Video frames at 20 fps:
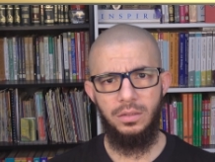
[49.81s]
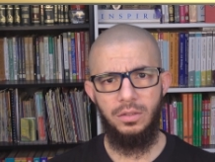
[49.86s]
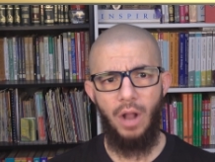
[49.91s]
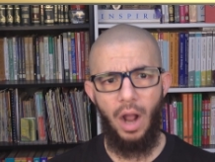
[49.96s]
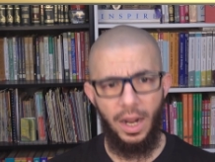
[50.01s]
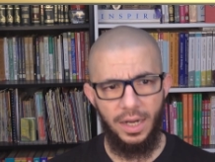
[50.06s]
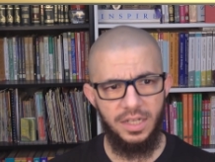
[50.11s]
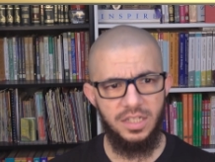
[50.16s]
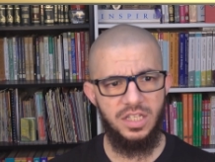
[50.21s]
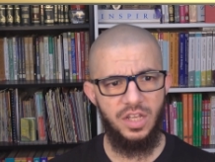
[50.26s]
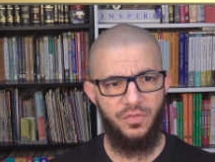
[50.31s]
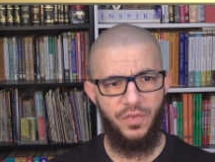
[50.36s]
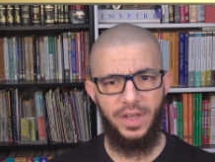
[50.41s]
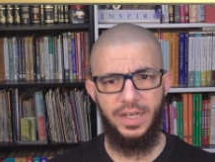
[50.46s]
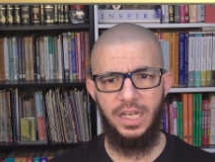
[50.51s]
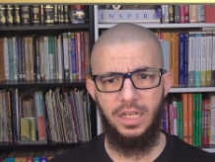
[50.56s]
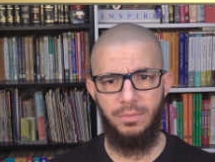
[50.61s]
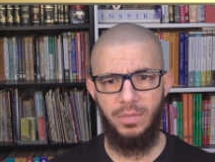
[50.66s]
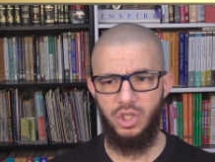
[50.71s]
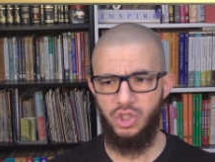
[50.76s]
God is a
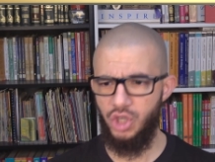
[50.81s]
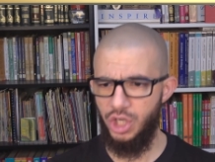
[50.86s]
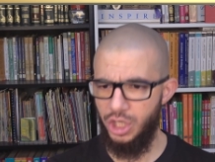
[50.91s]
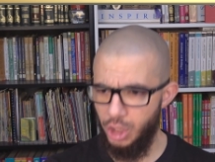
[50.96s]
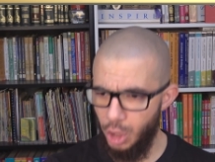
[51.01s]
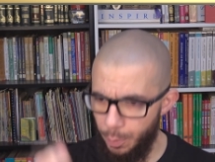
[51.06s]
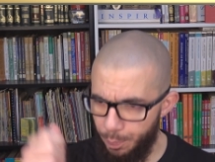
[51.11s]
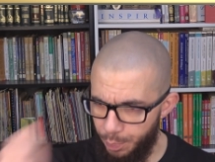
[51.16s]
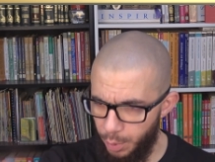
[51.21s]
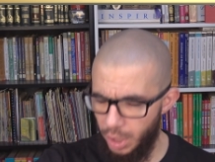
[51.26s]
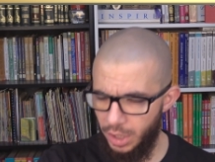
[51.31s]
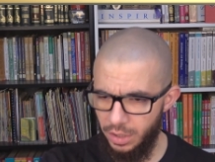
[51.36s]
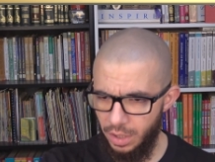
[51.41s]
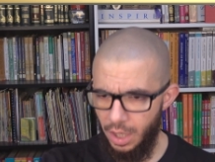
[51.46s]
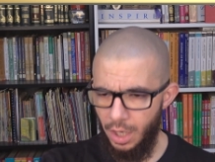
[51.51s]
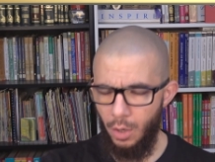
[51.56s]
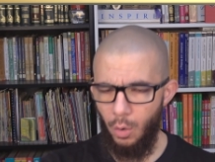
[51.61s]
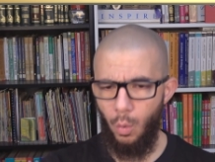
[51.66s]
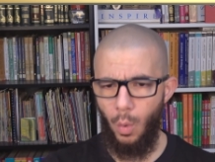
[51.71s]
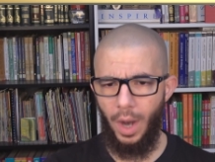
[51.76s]
vending machine. You put
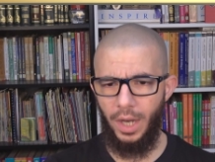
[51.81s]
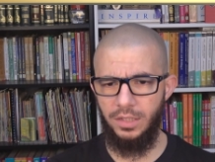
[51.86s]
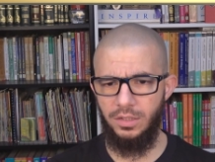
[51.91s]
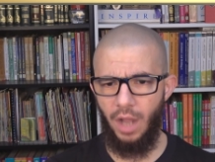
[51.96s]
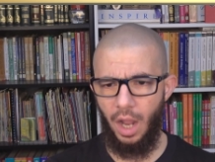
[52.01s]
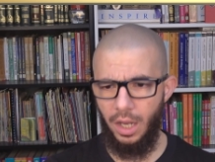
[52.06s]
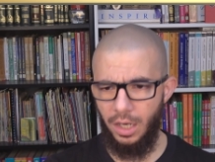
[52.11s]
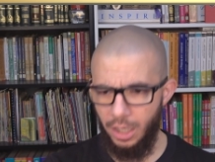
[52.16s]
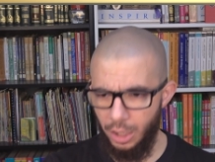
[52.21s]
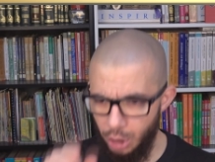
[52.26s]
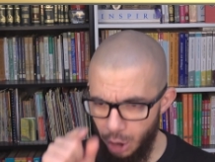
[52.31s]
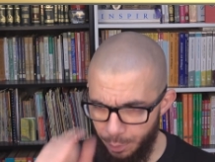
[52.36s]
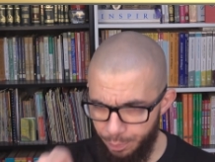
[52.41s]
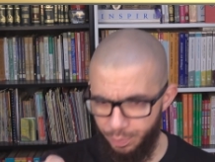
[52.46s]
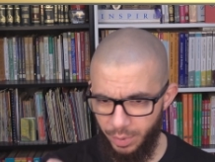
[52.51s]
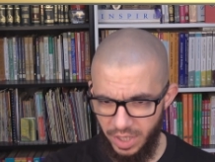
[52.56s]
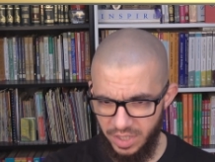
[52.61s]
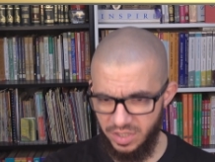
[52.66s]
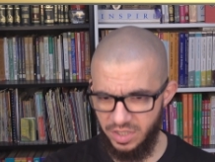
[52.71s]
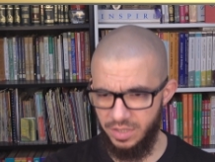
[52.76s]
one dollar, you
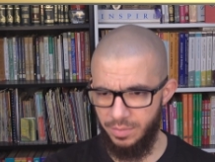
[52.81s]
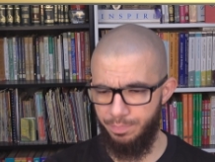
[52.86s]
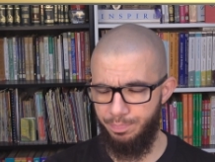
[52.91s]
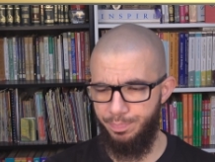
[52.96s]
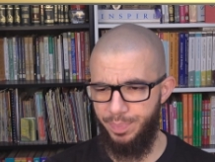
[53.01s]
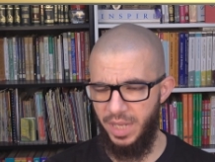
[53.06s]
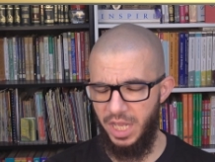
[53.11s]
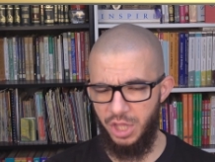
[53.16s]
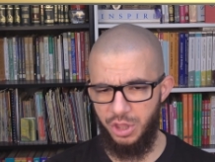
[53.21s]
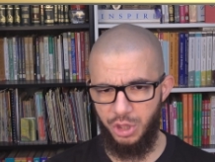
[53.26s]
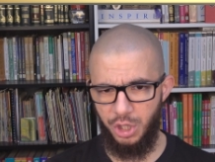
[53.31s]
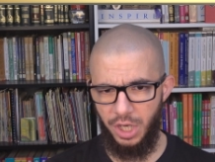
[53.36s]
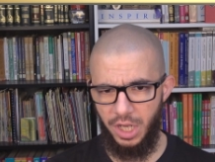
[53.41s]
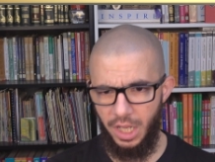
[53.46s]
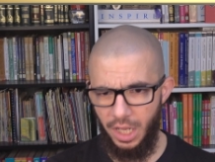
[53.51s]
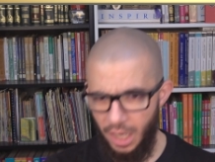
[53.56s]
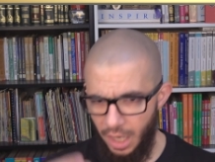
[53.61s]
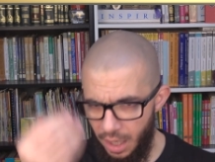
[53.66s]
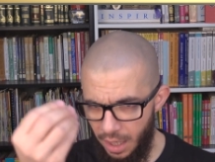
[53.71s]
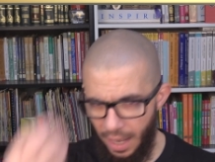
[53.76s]
press
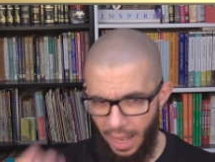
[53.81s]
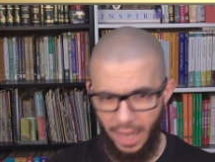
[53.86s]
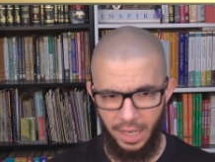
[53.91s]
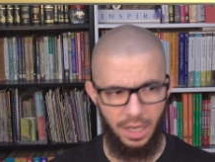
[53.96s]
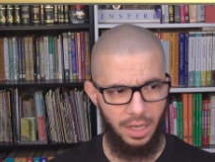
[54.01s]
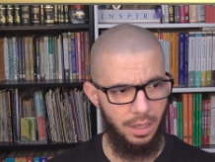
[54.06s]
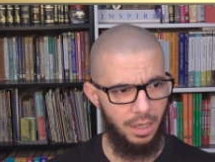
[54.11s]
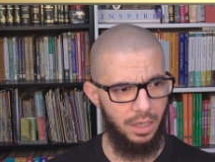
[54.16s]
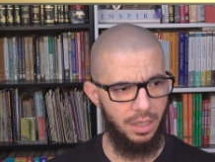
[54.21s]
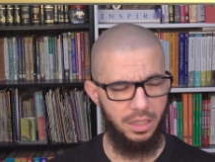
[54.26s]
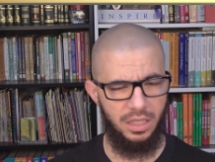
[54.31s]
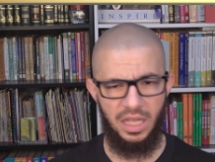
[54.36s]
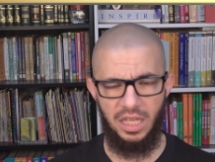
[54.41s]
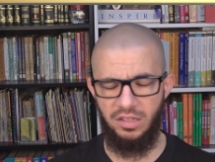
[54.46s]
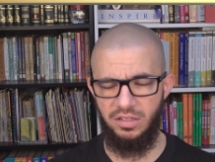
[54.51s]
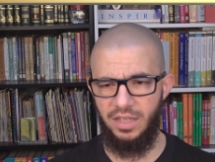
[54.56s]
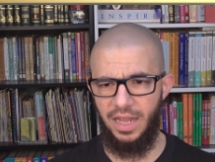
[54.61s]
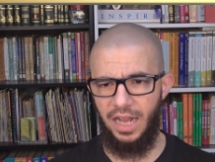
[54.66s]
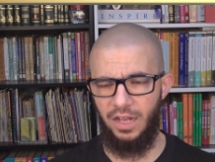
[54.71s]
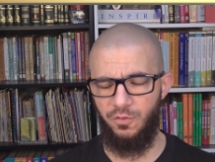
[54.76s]
B3, and a
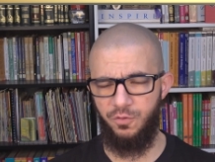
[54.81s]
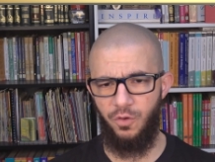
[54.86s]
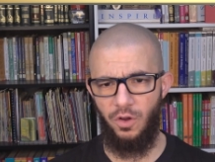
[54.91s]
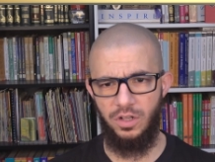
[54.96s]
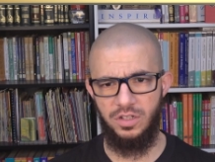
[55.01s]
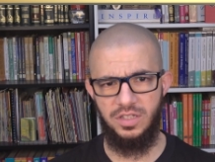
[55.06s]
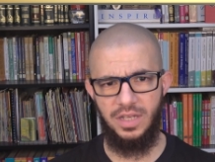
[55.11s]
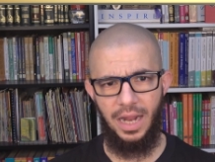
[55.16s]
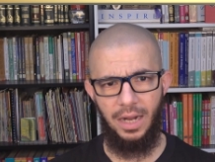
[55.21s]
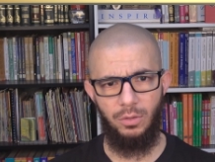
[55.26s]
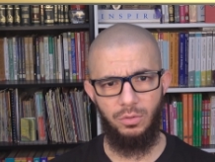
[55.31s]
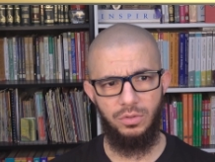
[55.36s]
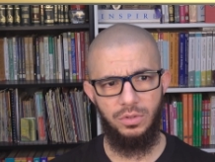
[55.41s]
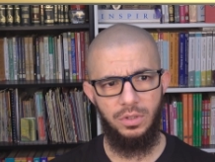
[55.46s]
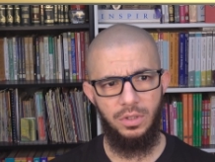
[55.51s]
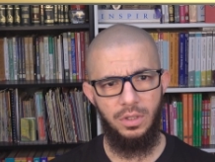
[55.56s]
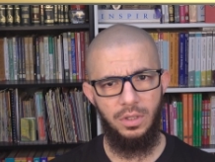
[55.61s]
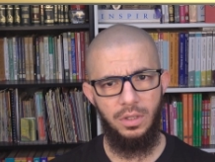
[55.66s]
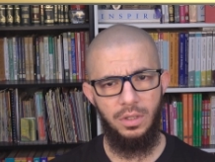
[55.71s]
Kit Kat falls out.